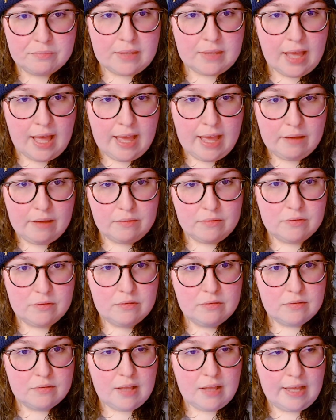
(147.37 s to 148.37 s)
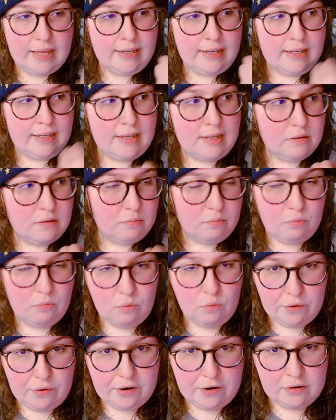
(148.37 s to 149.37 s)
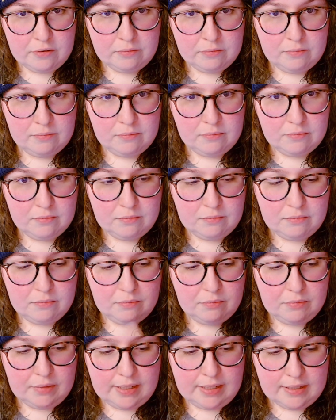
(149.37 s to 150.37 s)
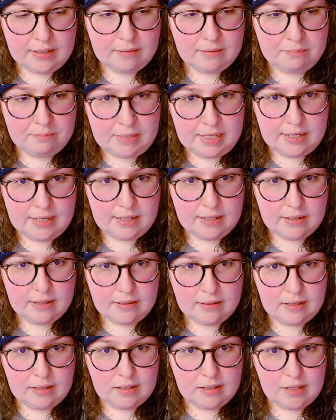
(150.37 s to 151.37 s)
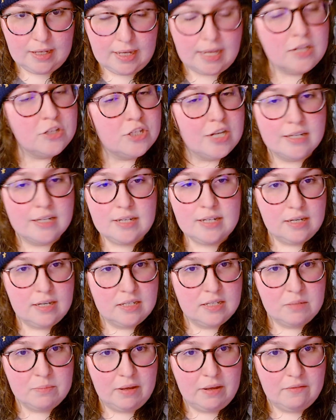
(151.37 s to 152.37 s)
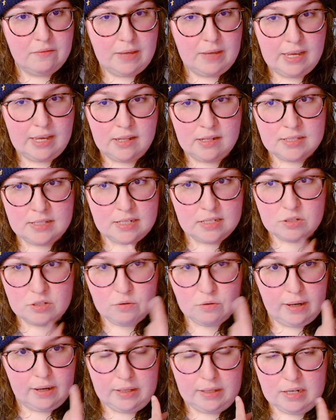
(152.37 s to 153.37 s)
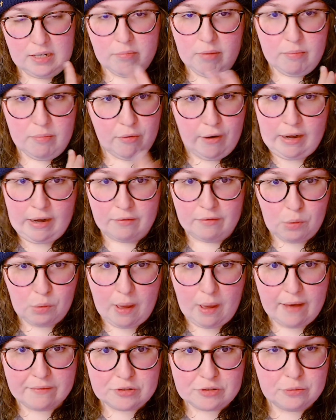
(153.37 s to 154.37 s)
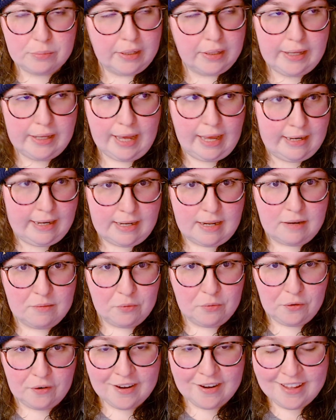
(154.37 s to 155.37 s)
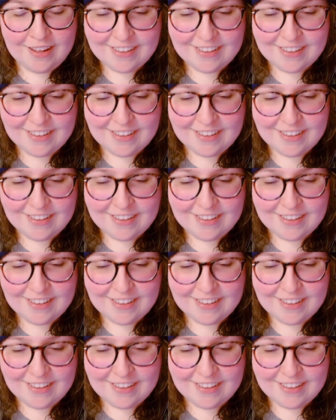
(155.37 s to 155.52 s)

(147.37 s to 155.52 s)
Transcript: I I need more. Like immediately. Like inject it into my veins, directly into my brain if you have to, but like I need more.